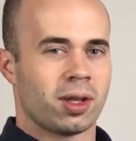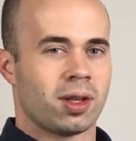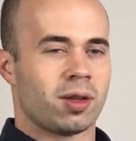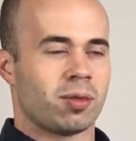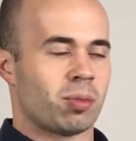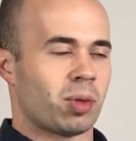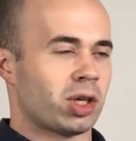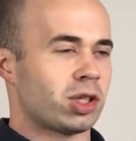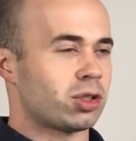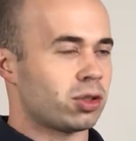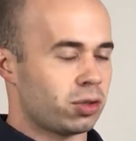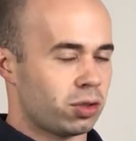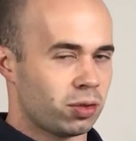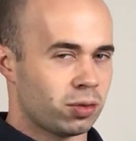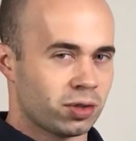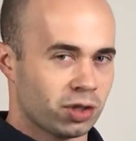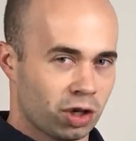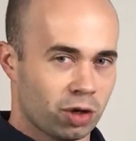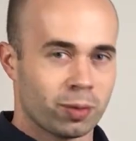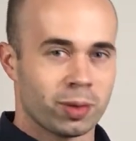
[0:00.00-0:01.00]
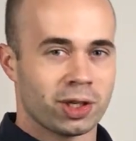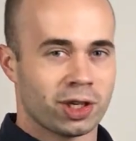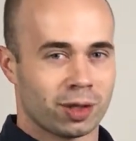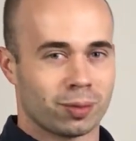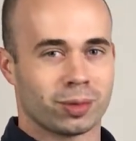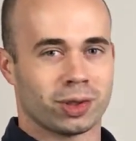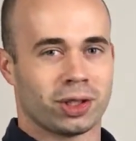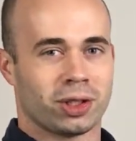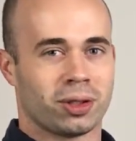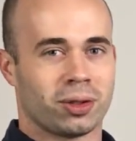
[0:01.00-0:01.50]
make sure you tell me down
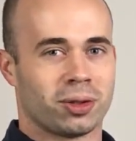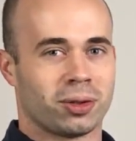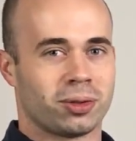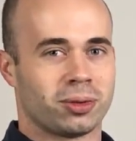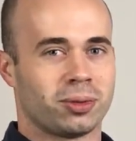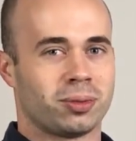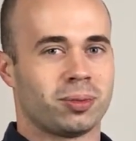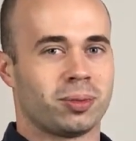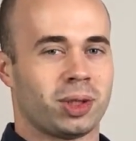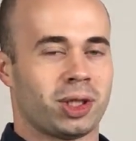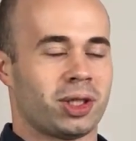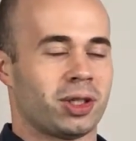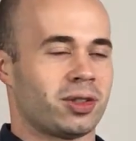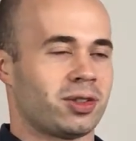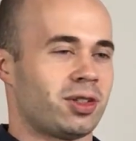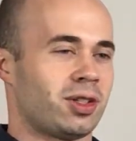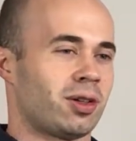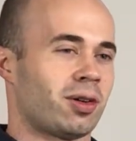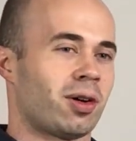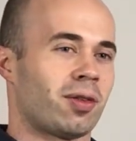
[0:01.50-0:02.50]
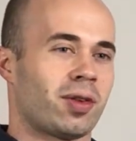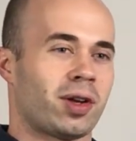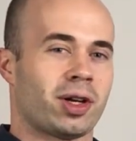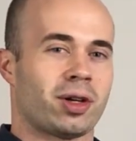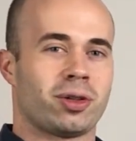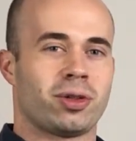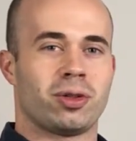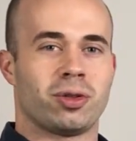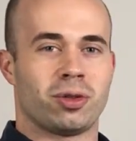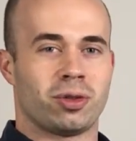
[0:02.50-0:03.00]
below, because I
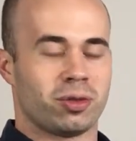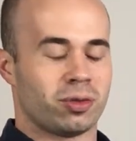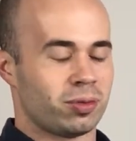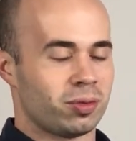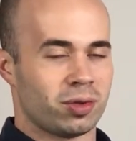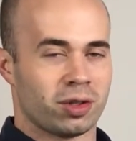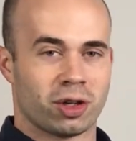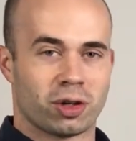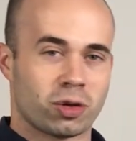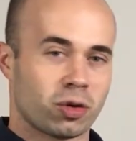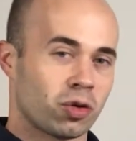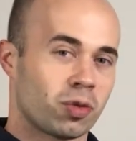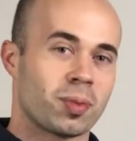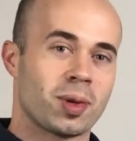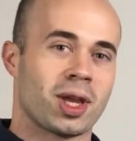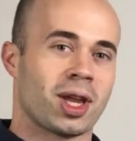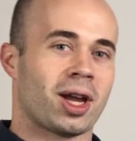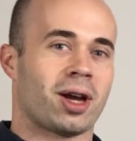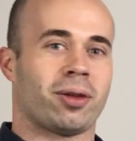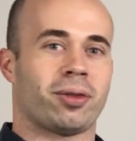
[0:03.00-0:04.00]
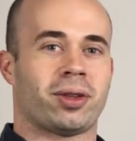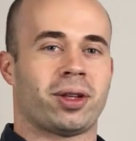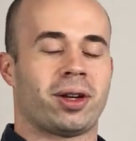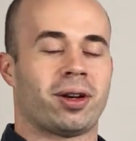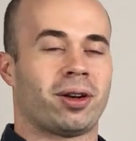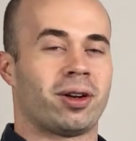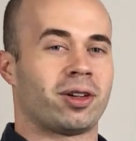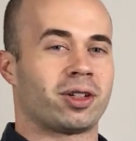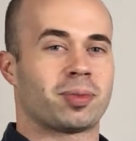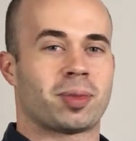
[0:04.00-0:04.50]
value the truth being out
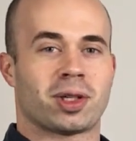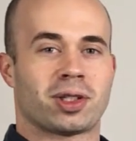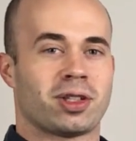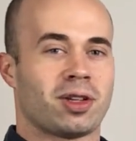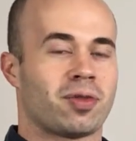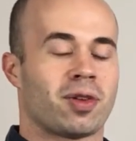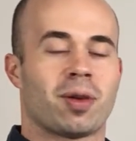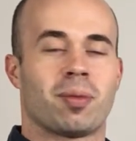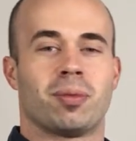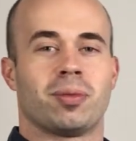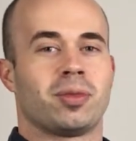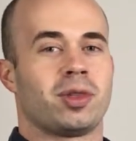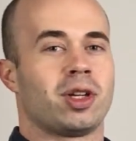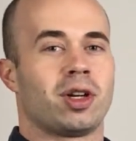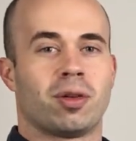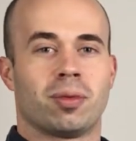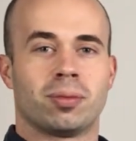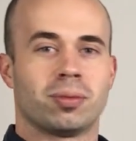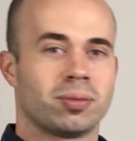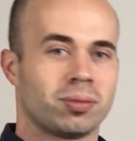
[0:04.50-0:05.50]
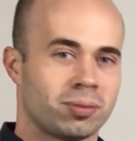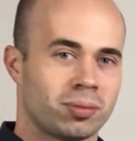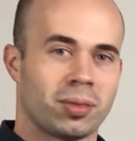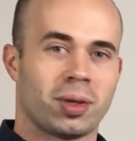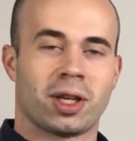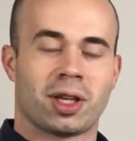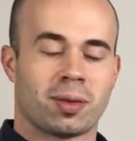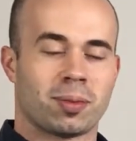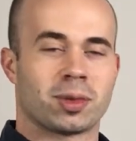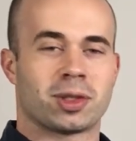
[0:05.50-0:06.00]
there, especially if I'm
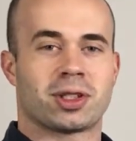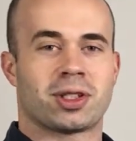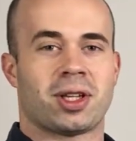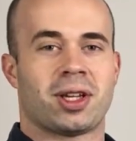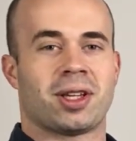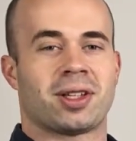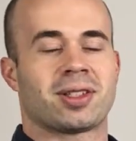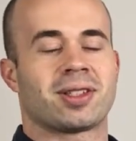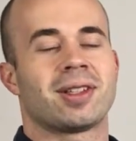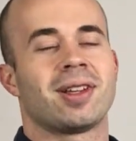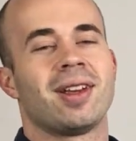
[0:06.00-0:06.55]
making mistakes.